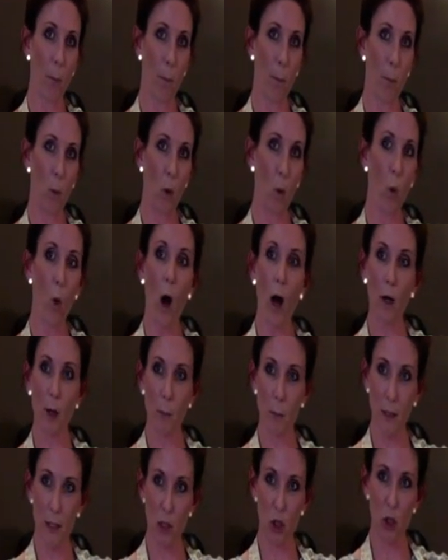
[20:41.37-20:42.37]
water
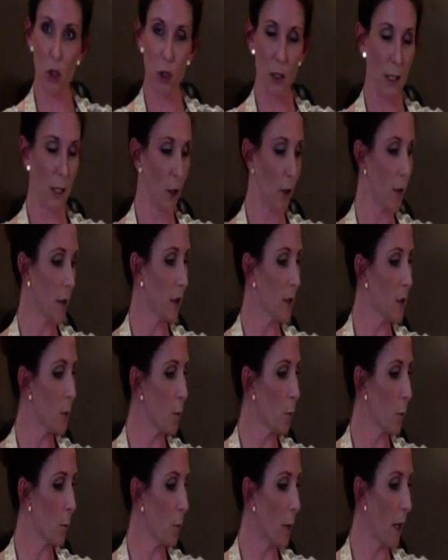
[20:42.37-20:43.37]
mixture here that's
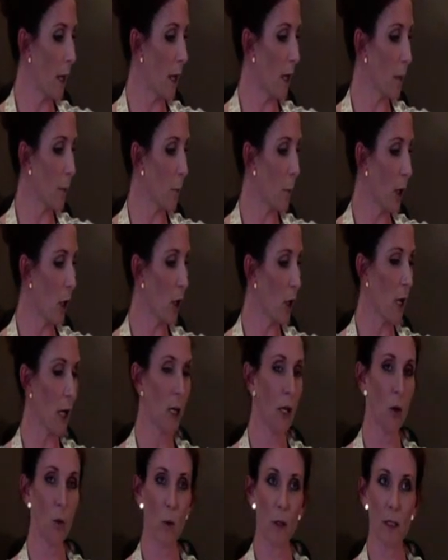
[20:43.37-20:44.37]
been marinated
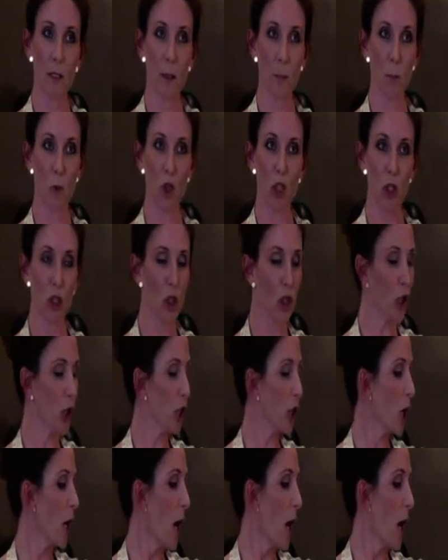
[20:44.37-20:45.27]
with some ginger